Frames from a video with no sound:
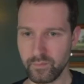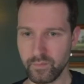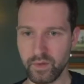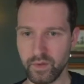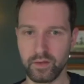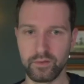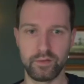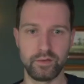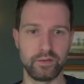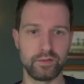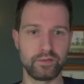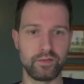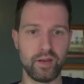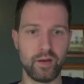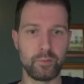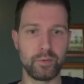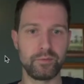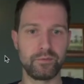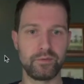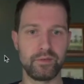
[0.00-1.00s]
So to start
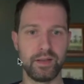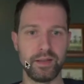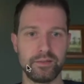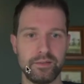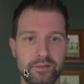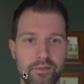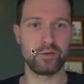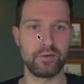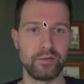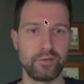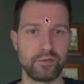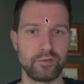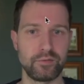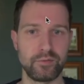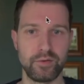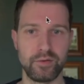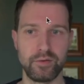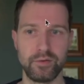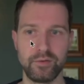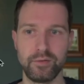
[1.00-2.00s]
with, let's go
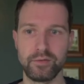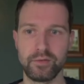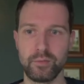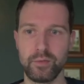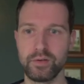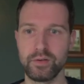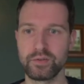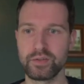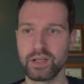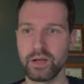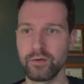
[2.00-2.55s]
through. So I'll share a